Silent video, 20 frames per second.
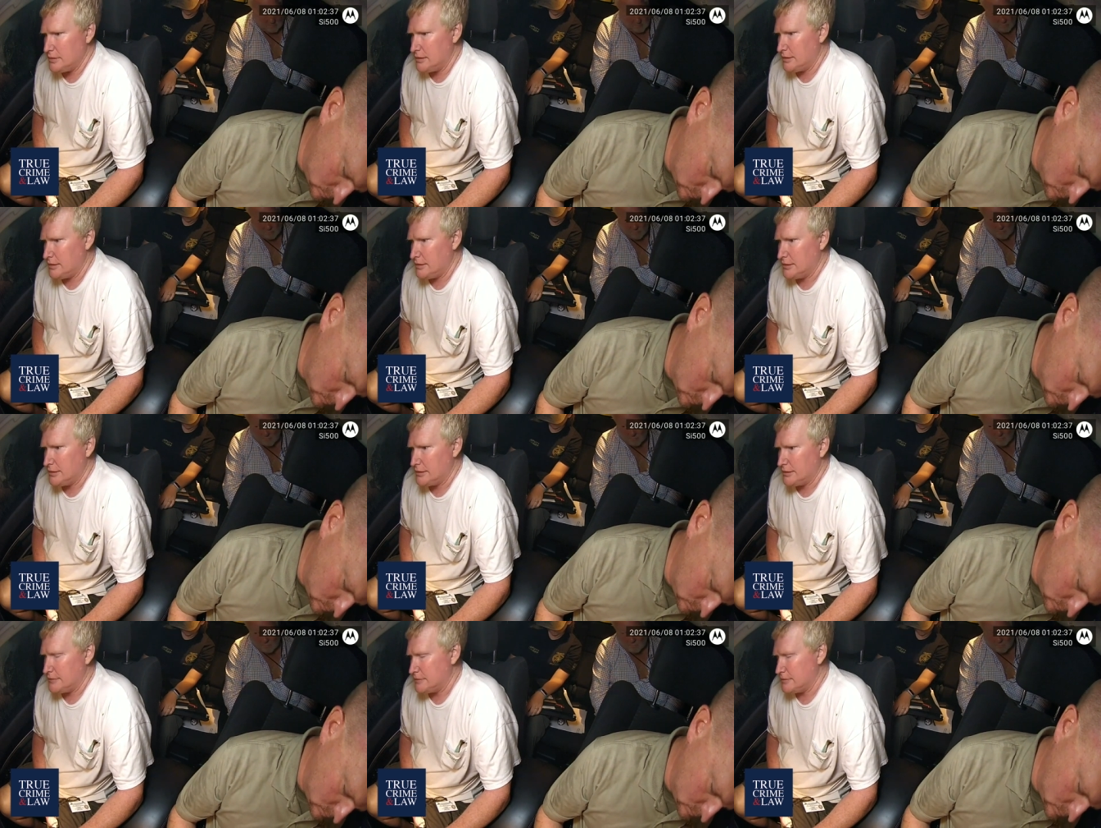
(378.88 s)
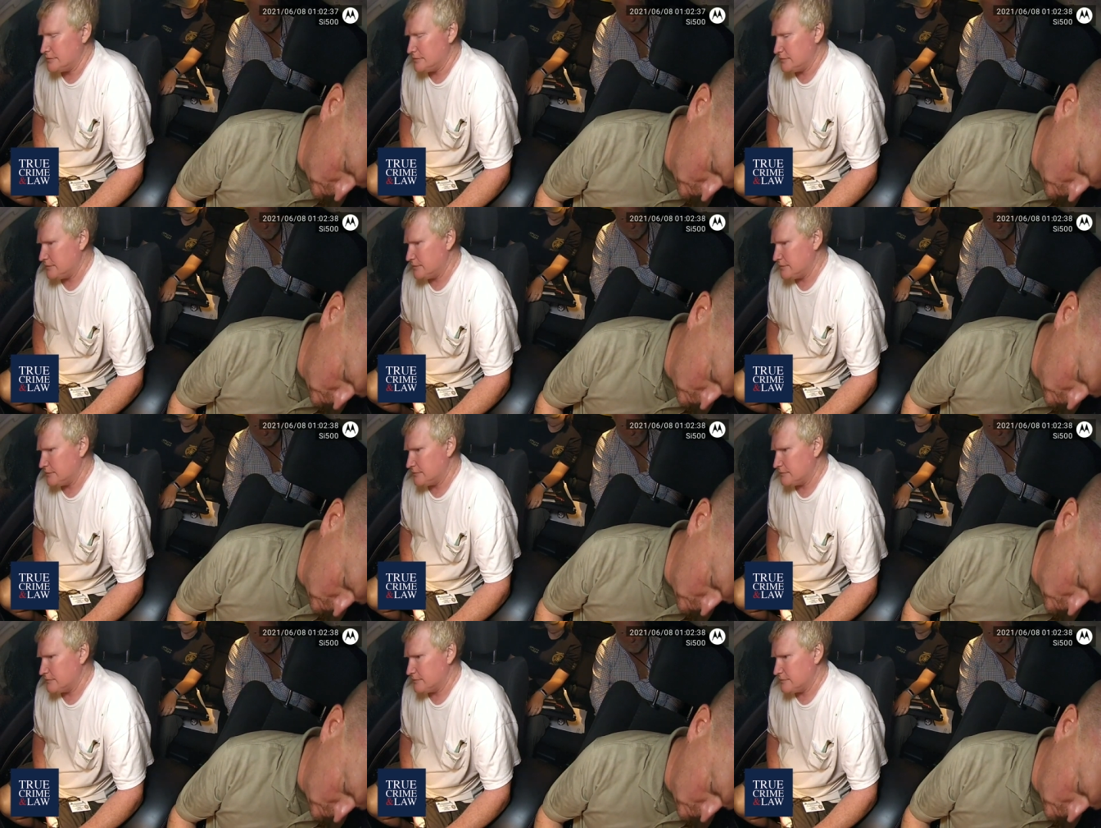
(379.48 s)
for
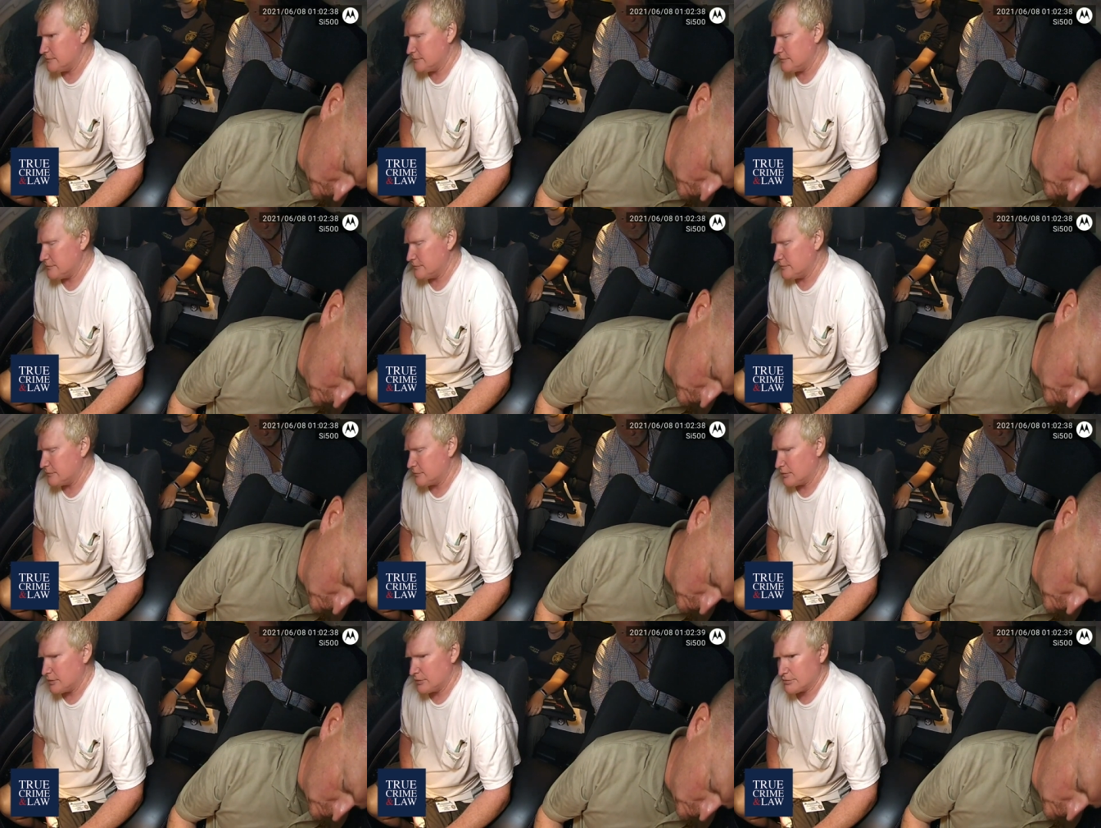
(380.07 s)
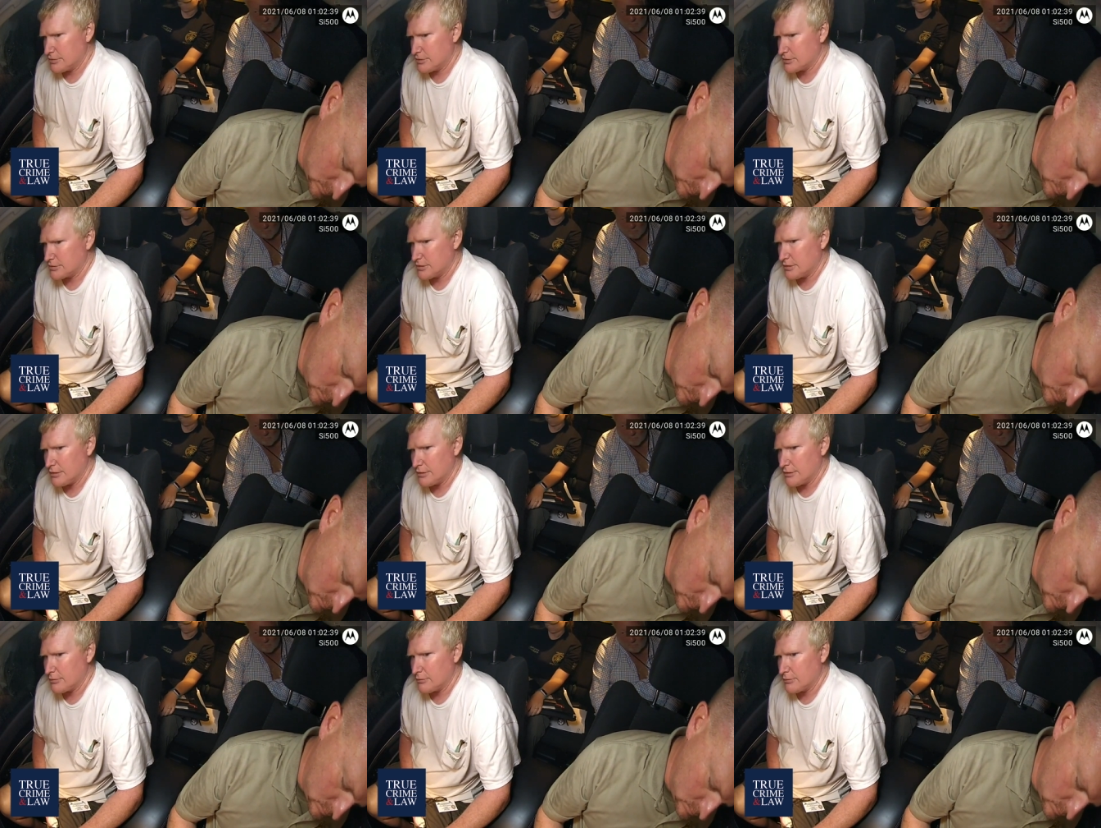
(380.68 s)
just a
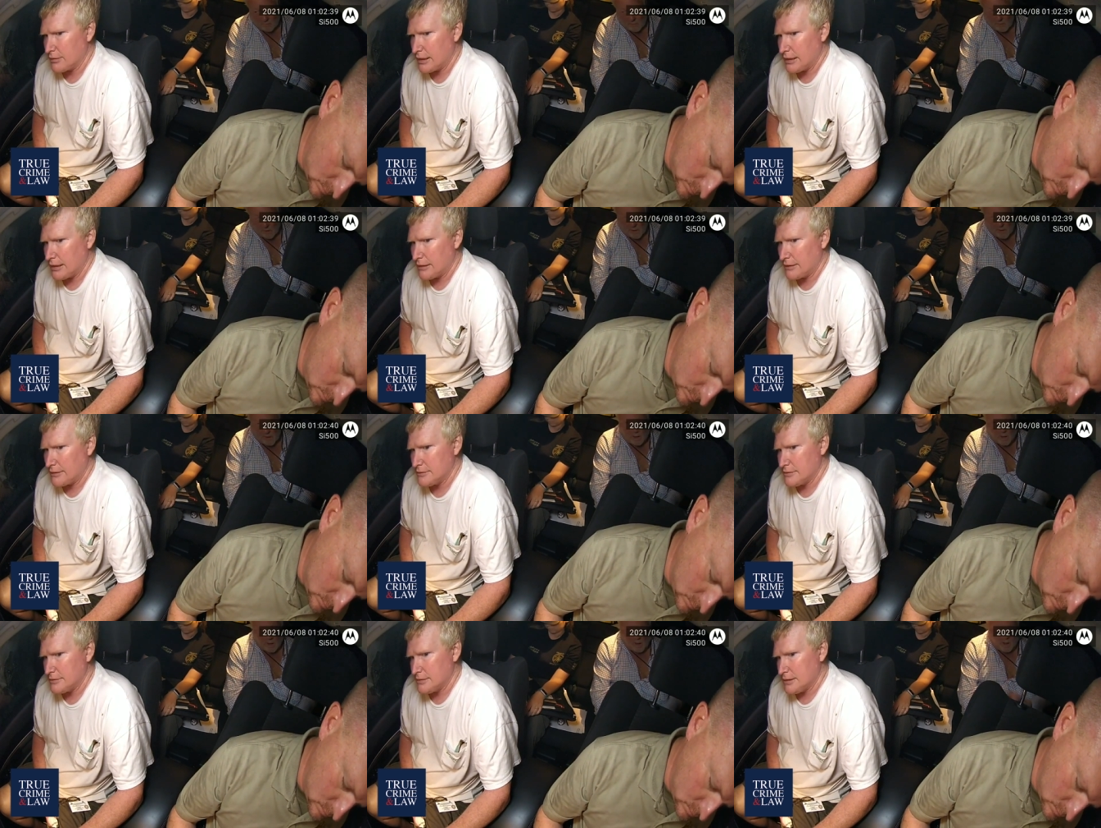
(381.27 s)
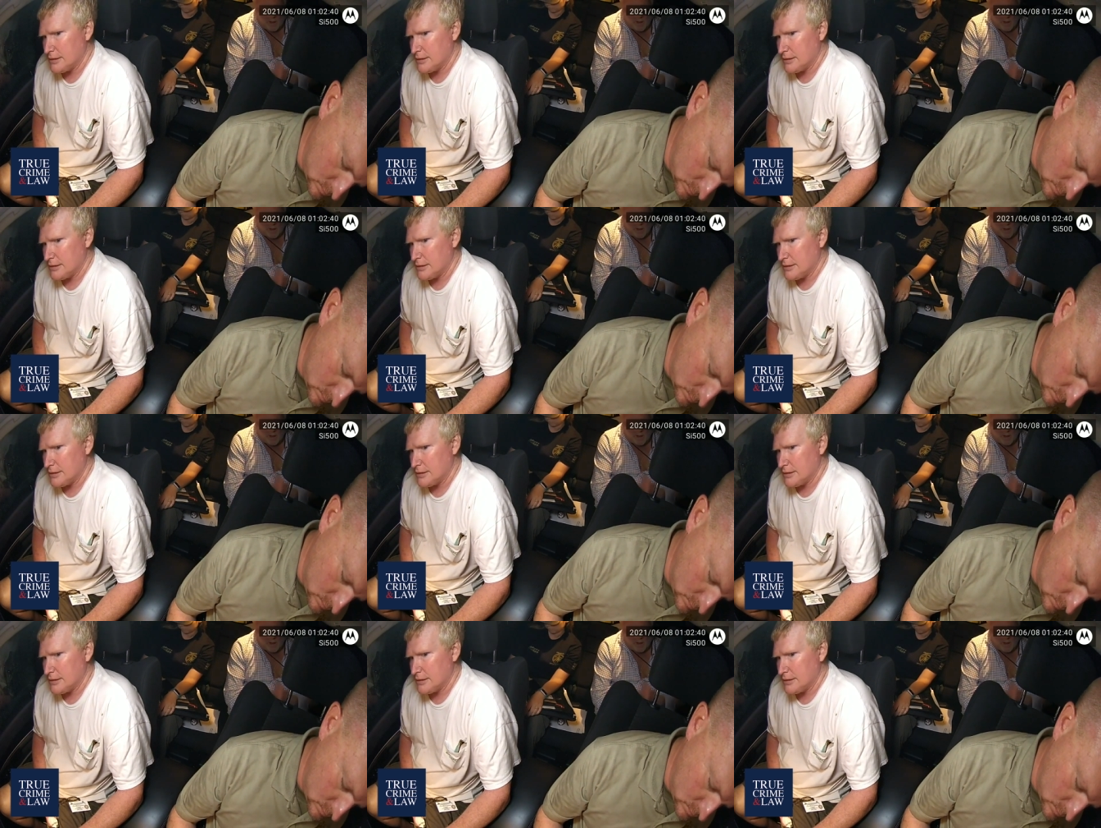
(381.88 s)
little while.